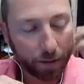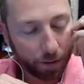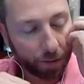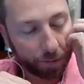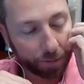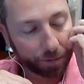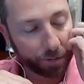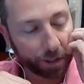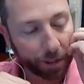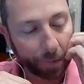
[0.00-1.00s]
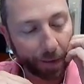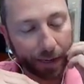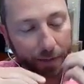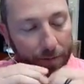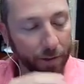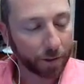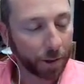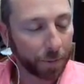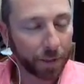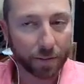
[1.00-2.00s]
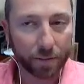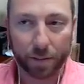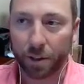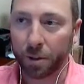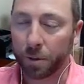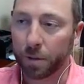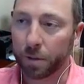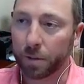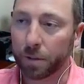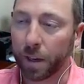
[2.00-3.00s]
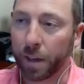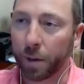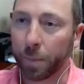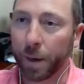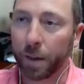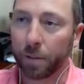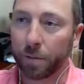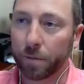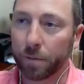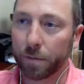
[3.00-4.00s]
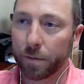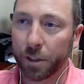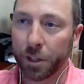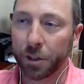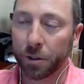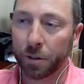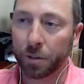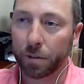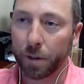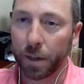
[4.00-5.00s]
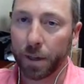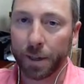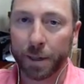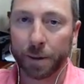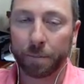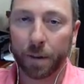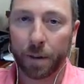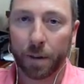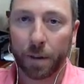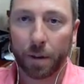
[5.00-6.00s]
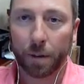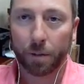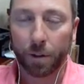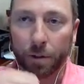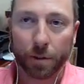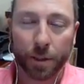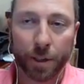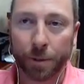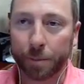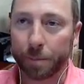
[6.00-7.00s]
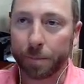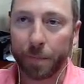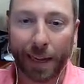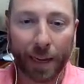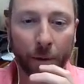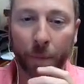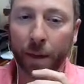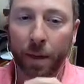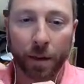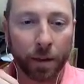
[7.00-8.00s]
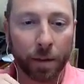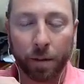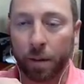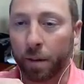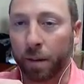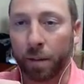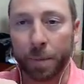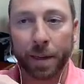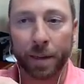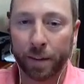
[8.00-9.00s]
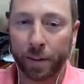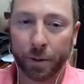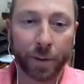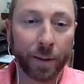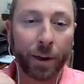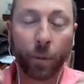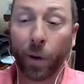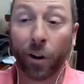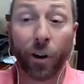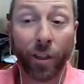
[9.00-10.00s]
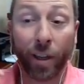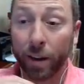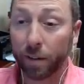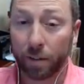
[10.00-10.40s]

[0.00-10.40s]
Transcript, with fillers: Yeah, you know, I was looking back a couple days ago and just thinking about the year. Um, first, you know, landmen, and and in the beginning of the year, we are like, where are they?